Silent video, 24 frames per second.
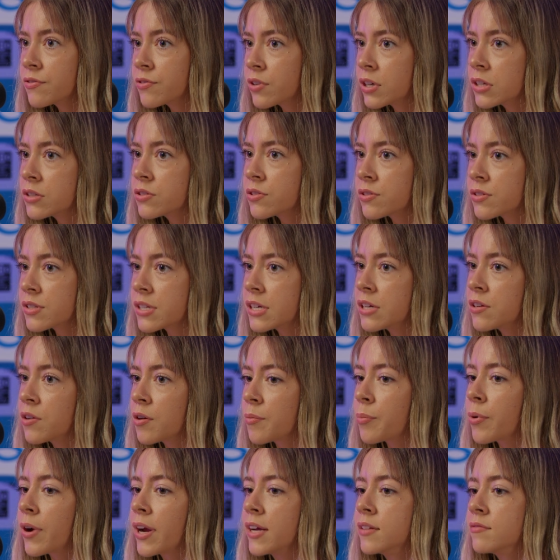of crystals in
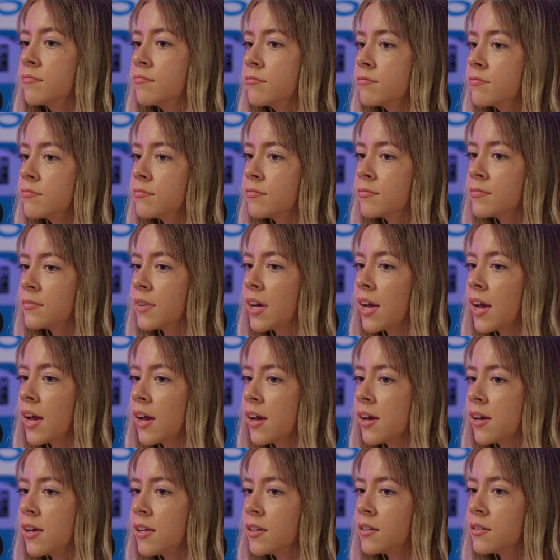our brain,
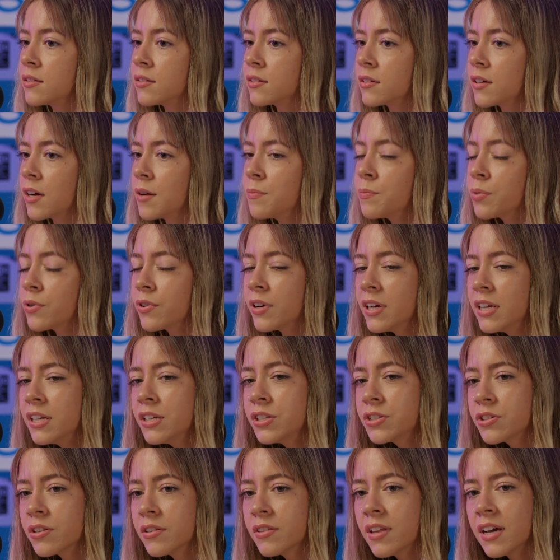and I'm
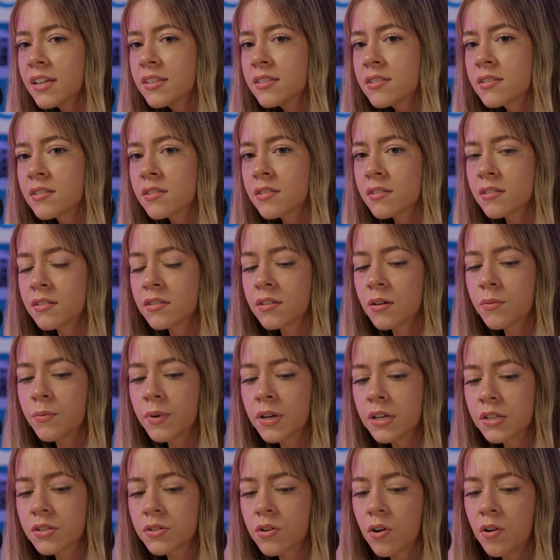pretty sure that's the
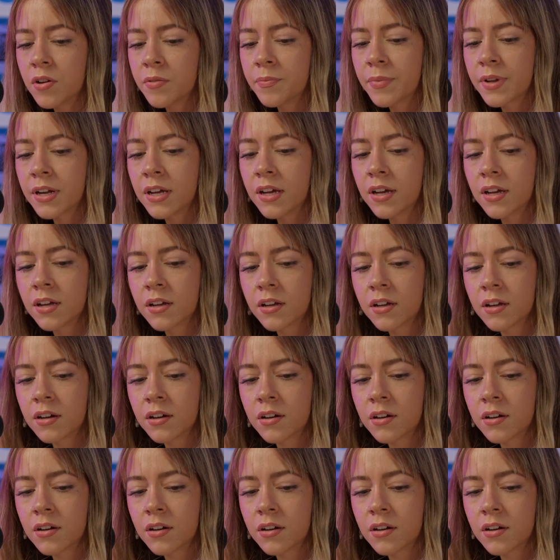one it's called. But